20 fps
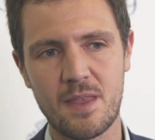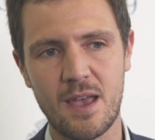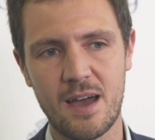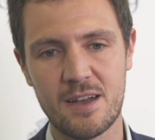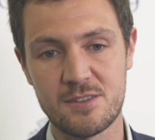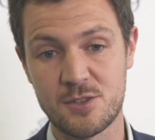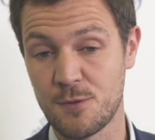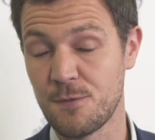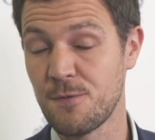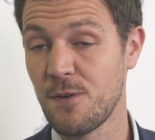
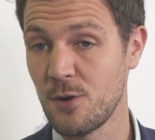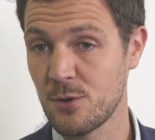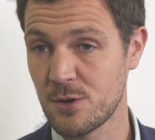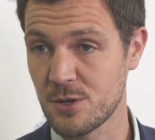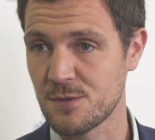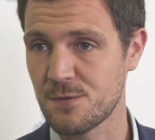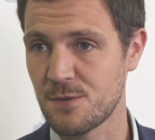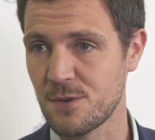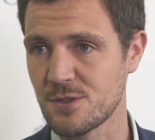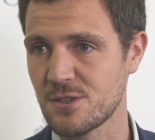It's a
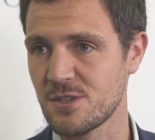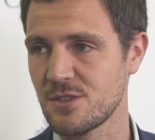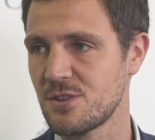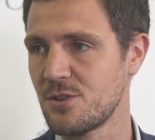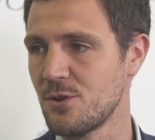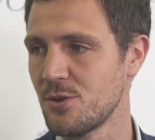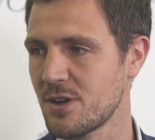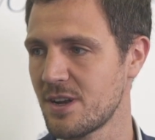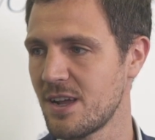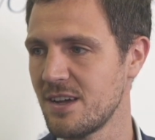focus for us as an
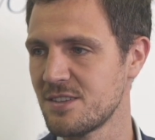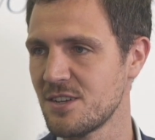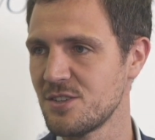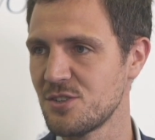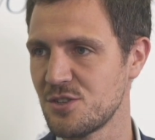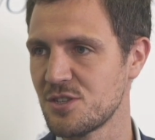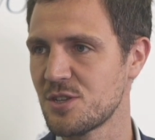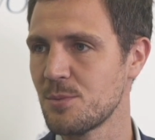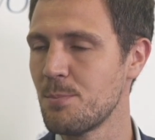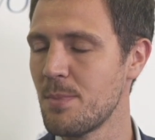
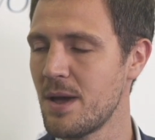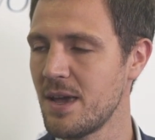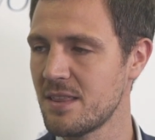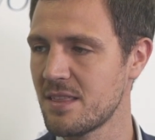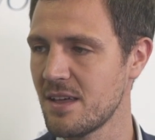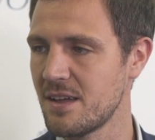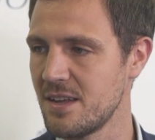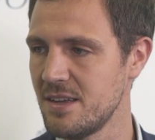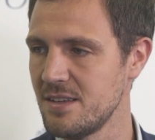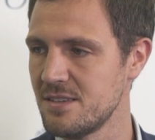organisation to make
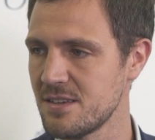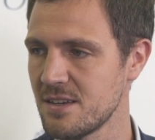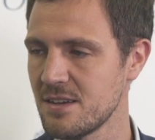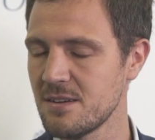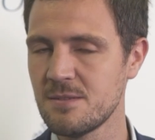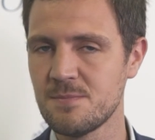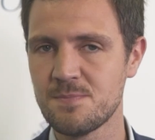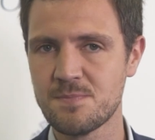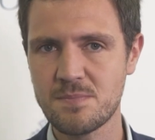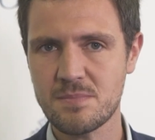that easier,
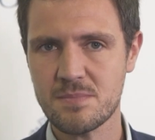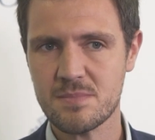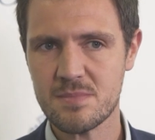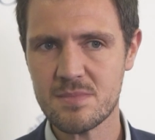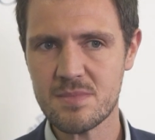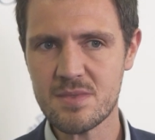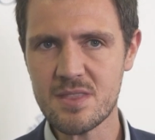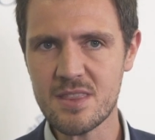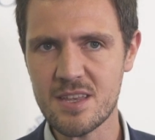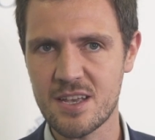
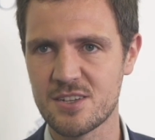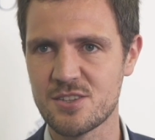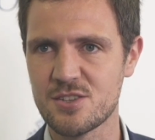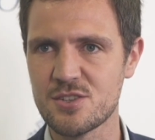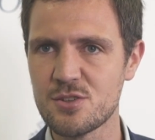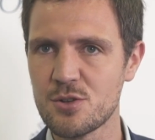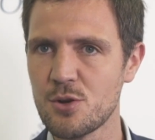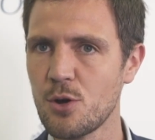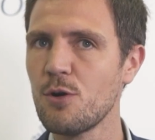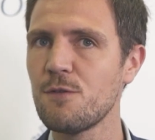because
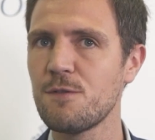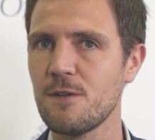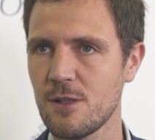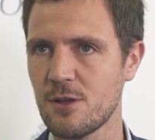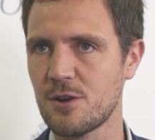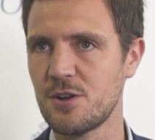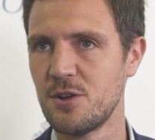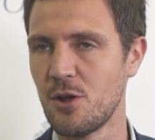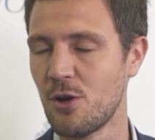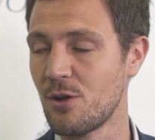there's an awful
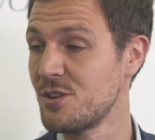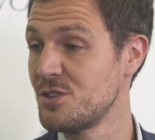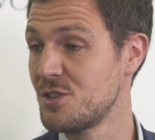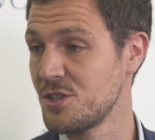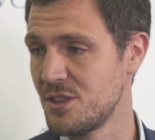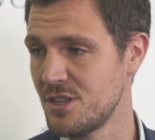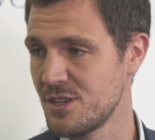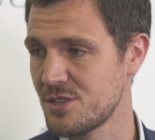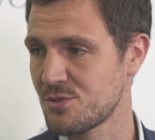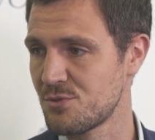lot of knowledge
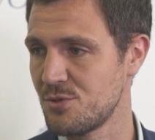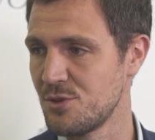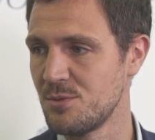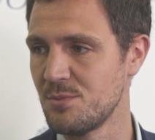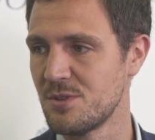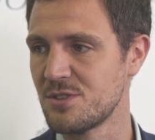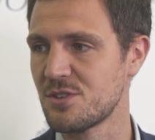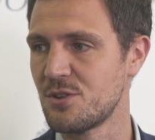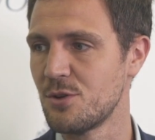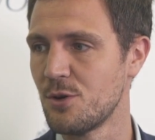in this room,
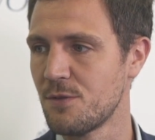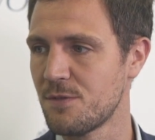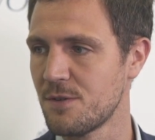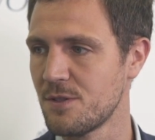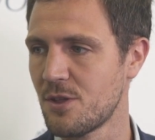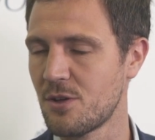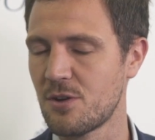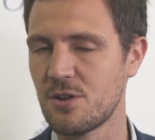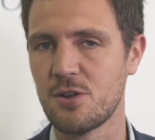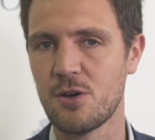there's an awful
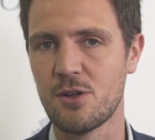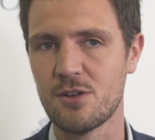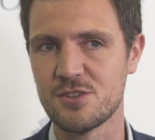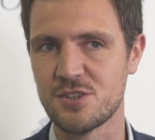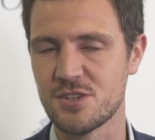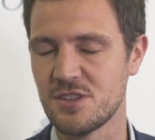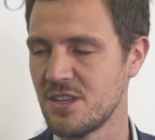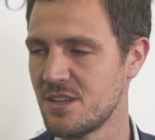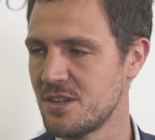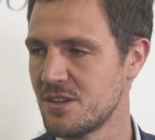lot of knowledge
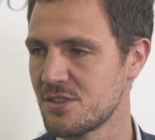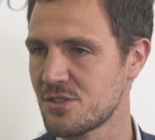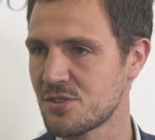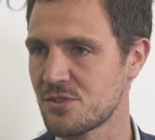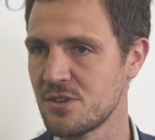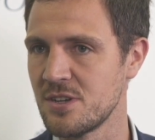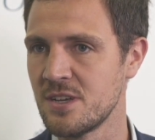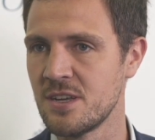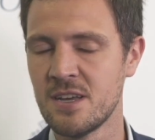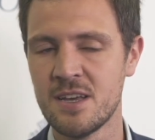in the
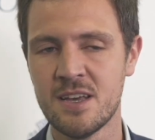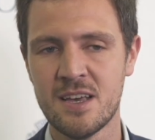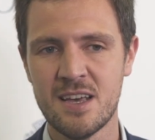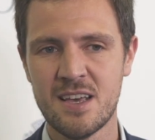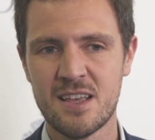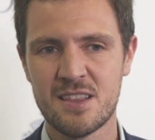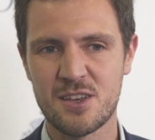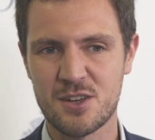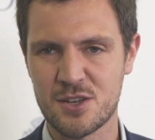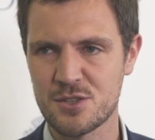industry
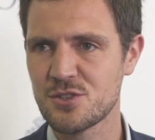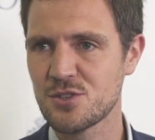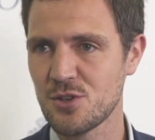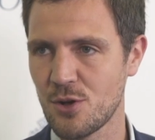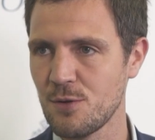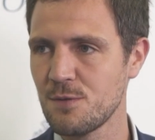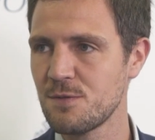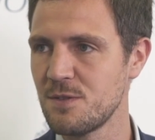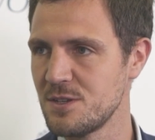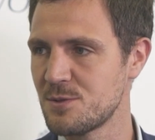that can
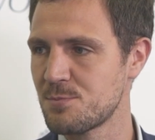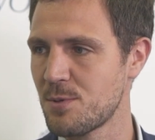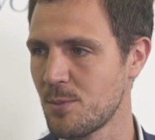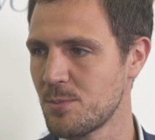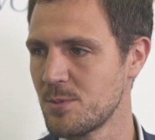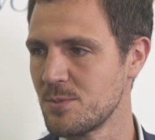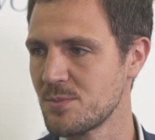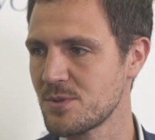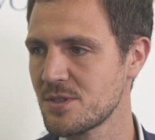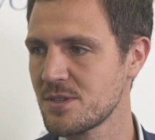solve these
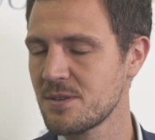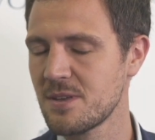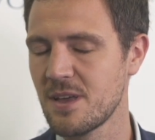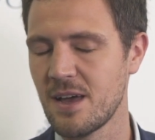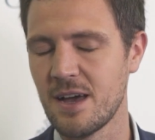problems.